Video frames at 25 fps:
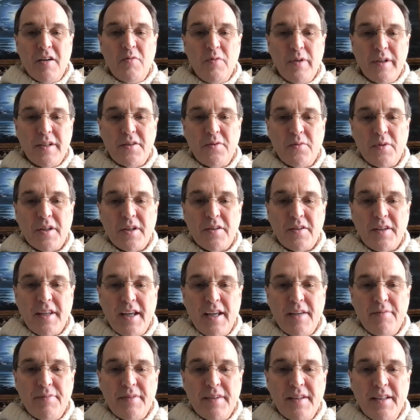I
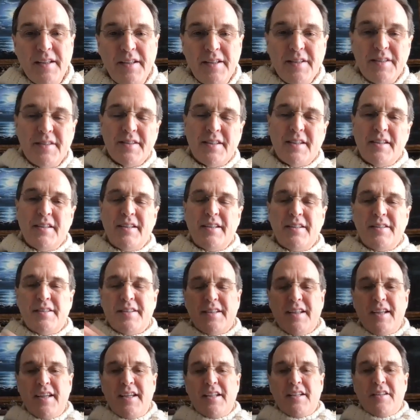always wear that. And
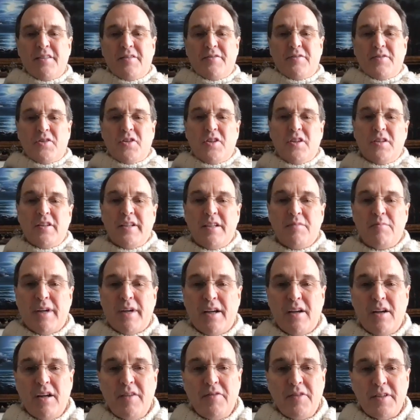it's kind of
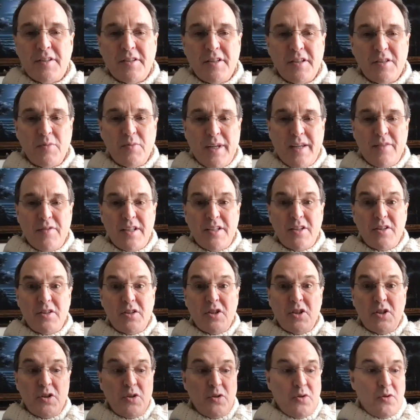chilly in my office because
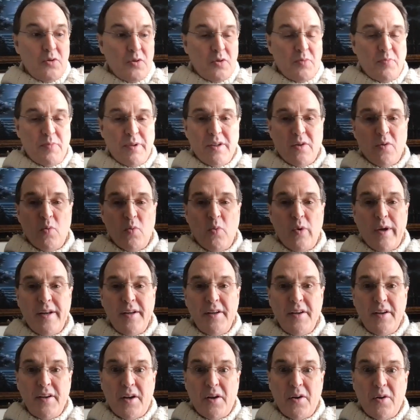we have these huge
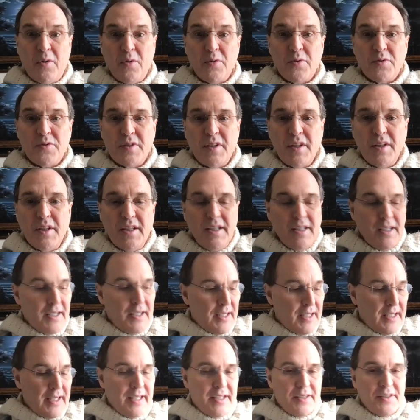big windows.